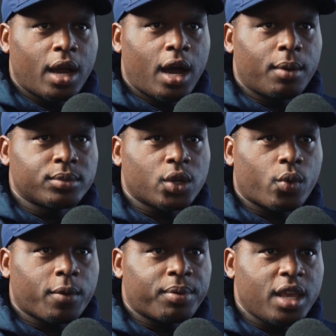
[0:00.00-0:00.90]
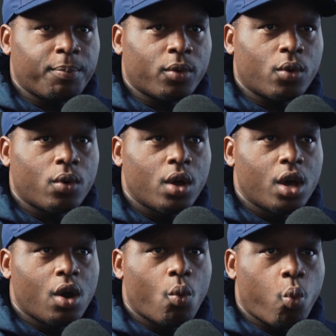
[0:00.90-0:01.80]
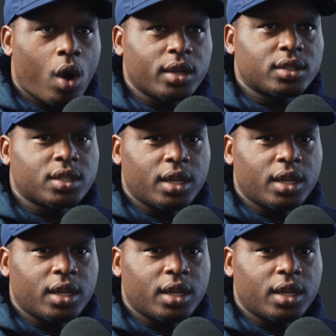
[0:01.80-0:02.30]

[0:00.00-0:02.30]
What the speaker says: to where people want